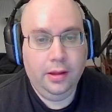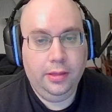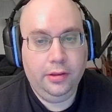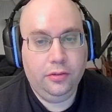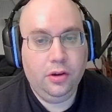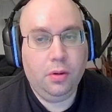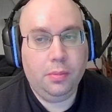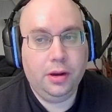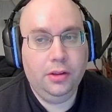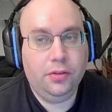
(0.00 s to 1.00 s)
There's no
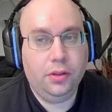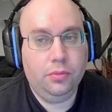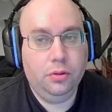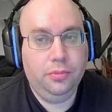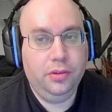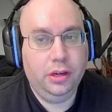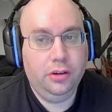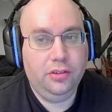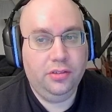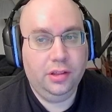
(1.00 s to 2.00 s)
upgrades for the rooms here,
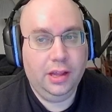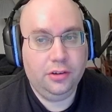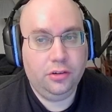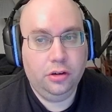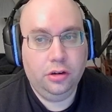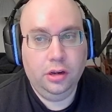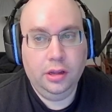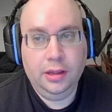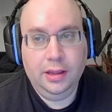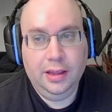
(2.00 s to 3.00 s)
just the lectern.
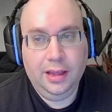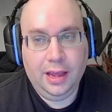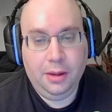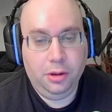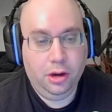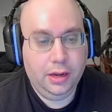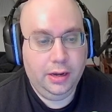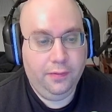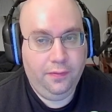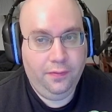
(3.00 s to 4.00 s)
And we are getting
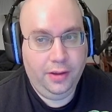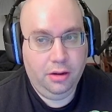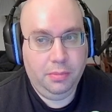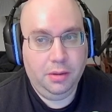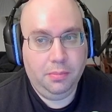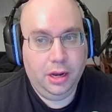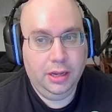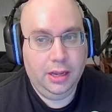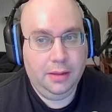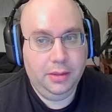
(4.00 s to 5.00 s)
a fair bit of money.
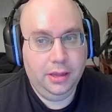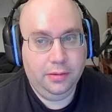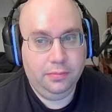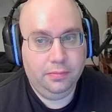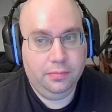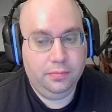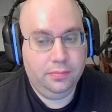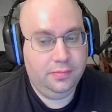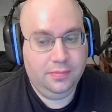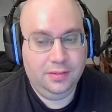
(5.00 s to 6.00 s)
I mean,
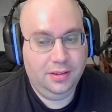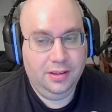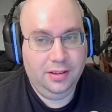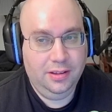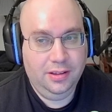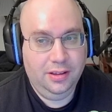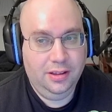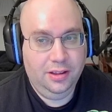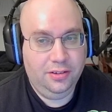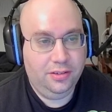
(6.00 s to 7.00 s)

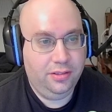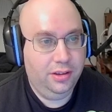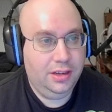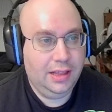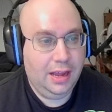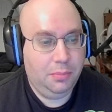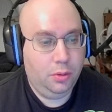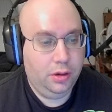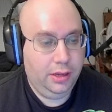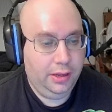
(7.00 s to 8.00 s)
just look at that
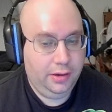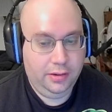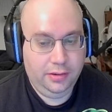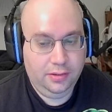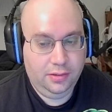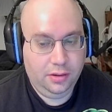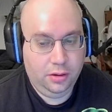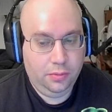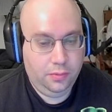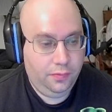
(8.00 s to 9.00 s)
pouring in. So
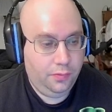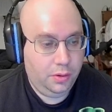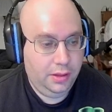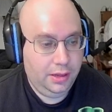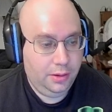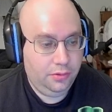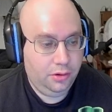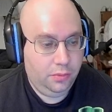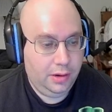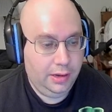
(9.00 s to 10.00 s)
40,000
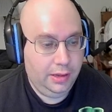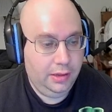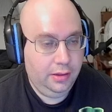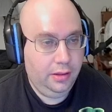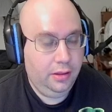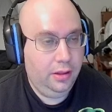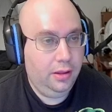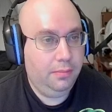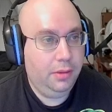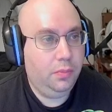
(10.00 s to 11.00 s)
already,
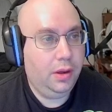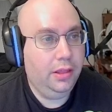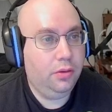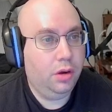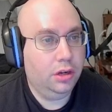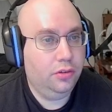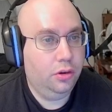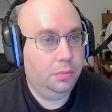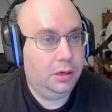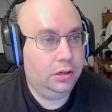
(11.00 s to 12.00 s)
midway through
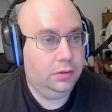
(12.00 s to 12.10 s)
October.